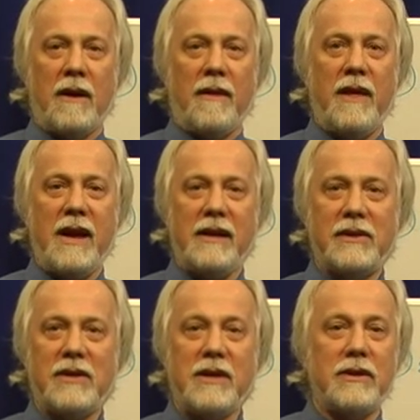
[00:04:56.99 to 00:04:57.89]
They
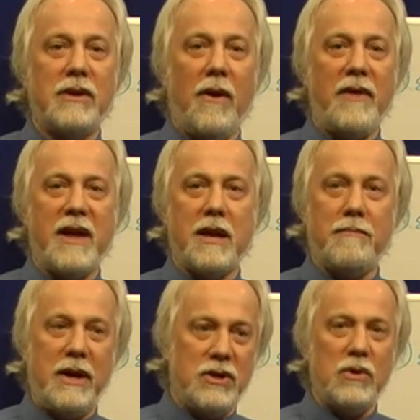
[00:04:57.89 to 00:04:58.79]
listen until they can
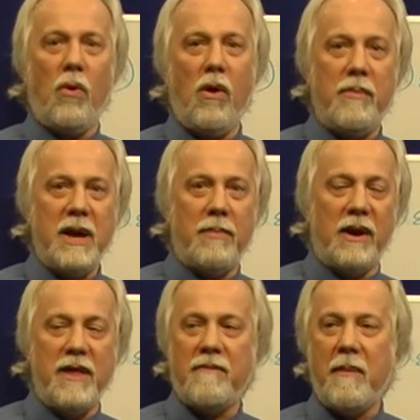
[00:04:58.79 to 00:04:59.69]
pigeonhole people,
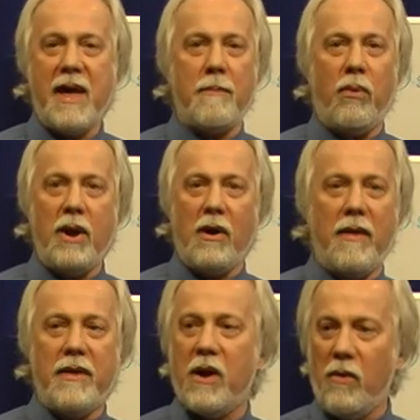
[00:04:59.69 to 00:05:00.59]
and then from that point
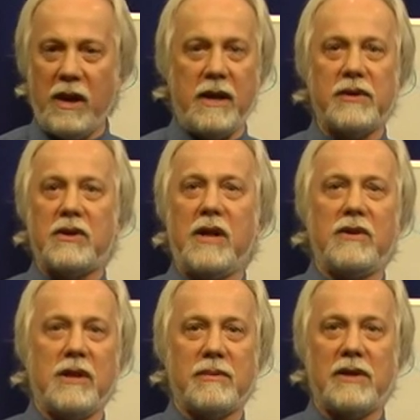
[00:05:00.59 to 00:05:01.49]
they are only listening
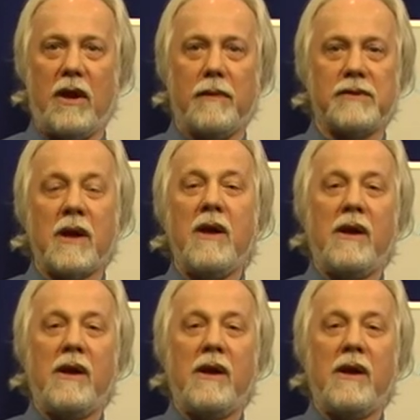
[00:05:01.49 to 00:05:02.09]
to themselves.